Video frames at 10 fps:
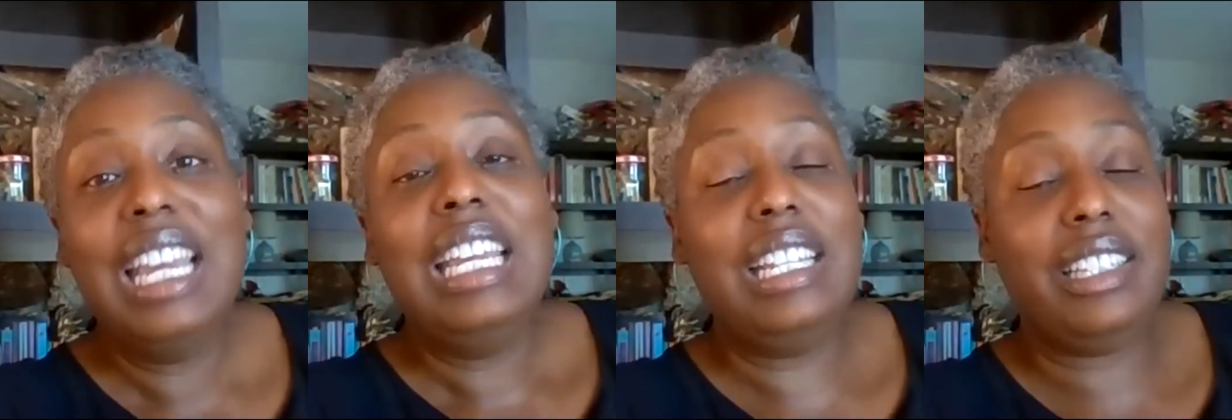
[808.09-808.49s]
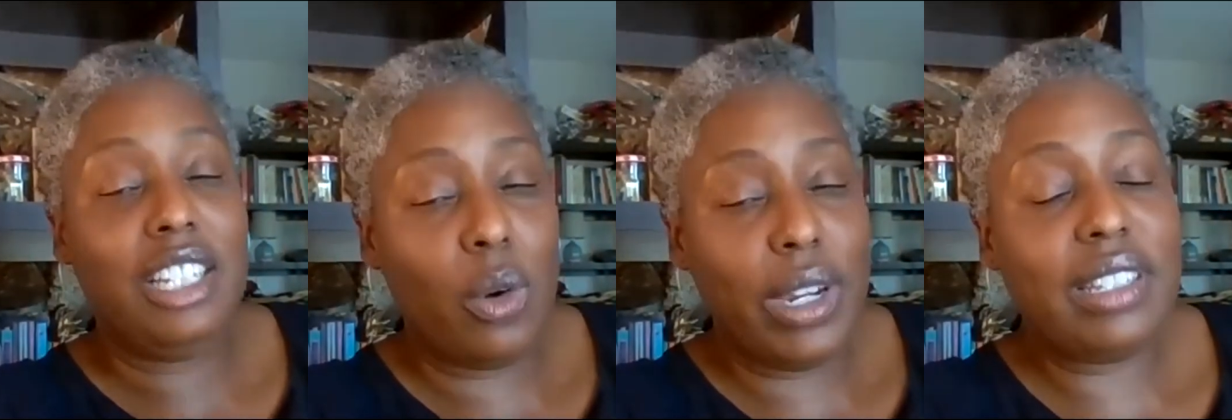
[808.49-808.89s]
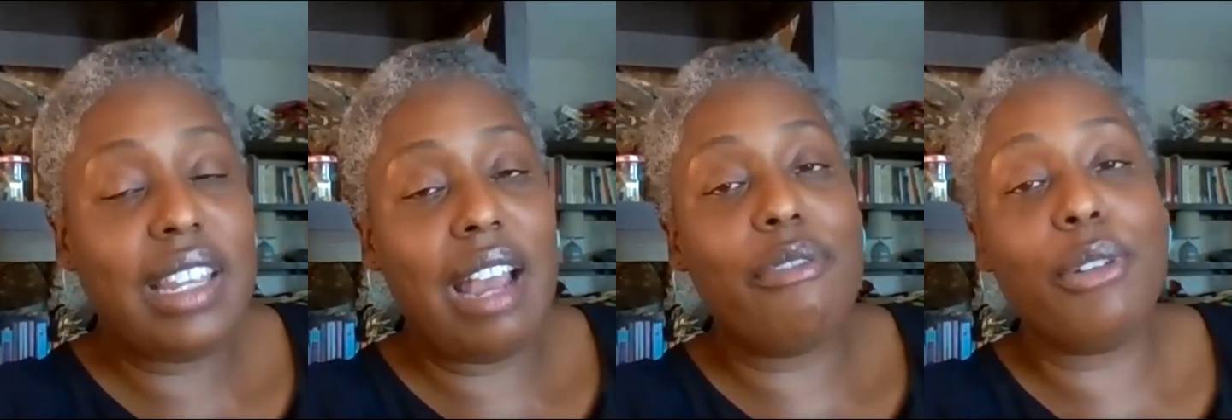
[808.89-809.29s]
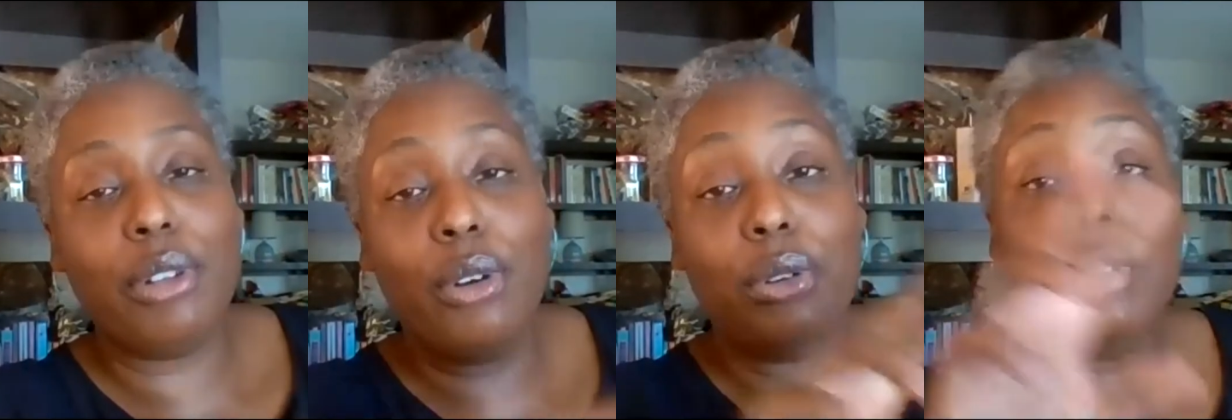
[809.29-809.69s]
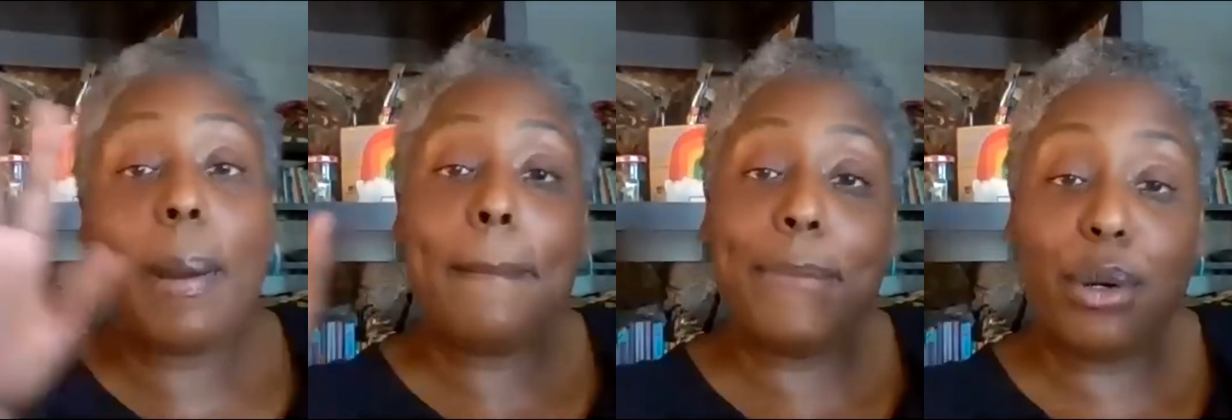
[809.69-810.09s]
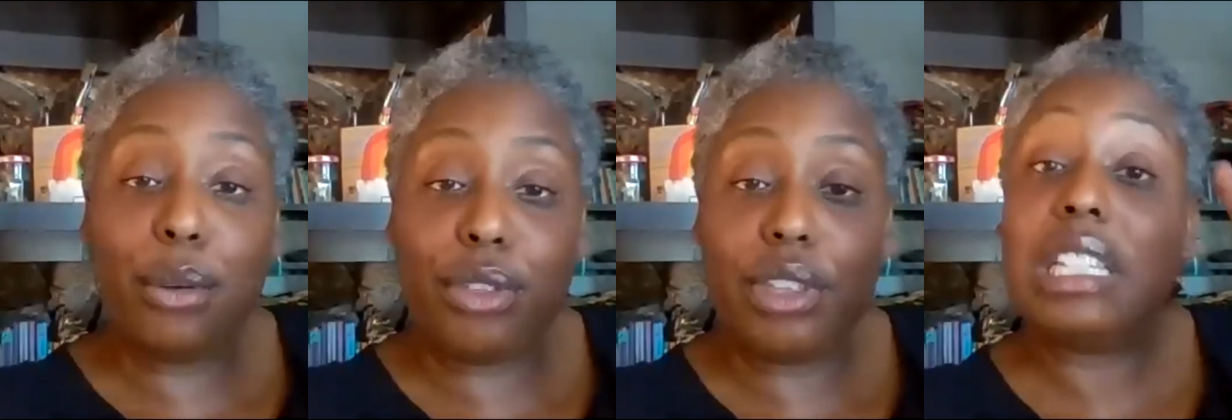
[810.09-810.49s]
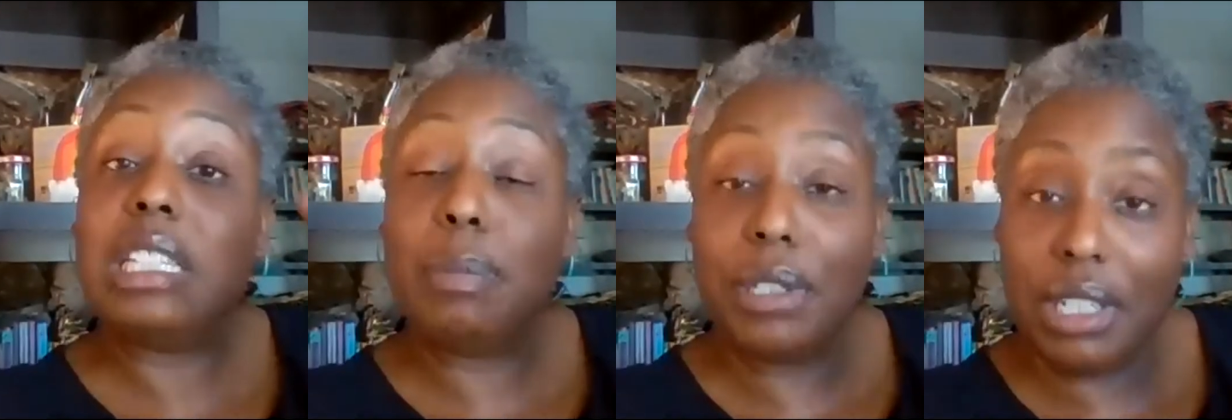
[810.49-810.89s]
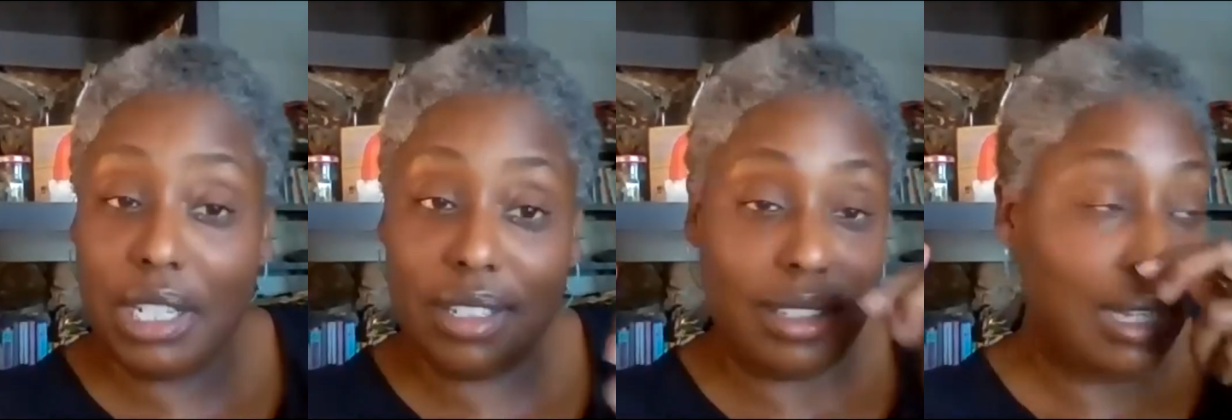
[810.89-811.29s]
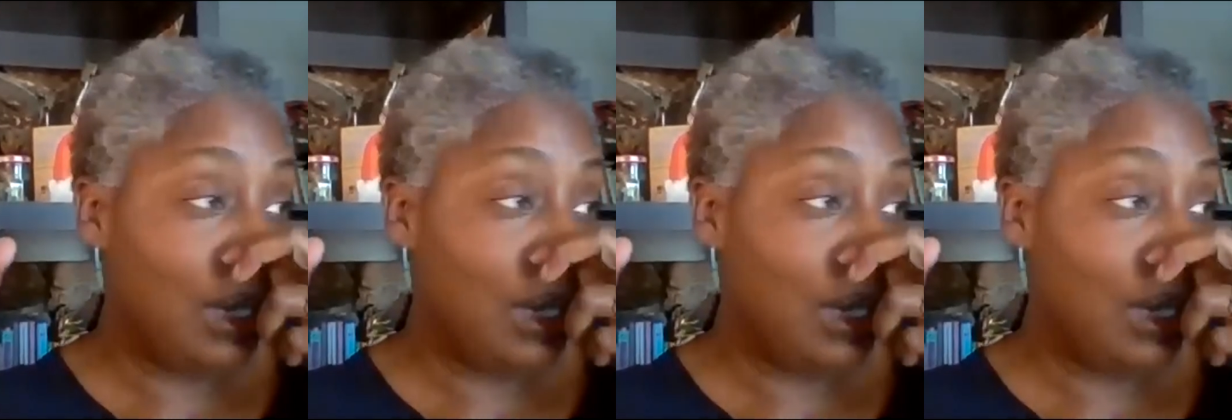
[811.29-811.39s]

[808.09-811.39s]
is going to have their own birth experience.